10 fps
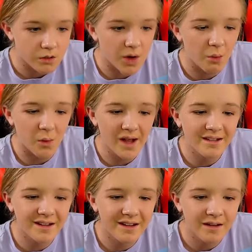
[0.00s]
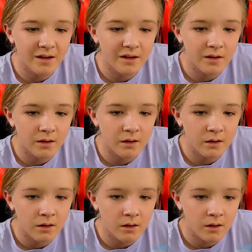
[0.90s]
You get what? I get
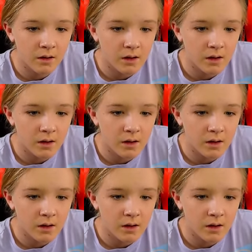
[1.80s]
this one.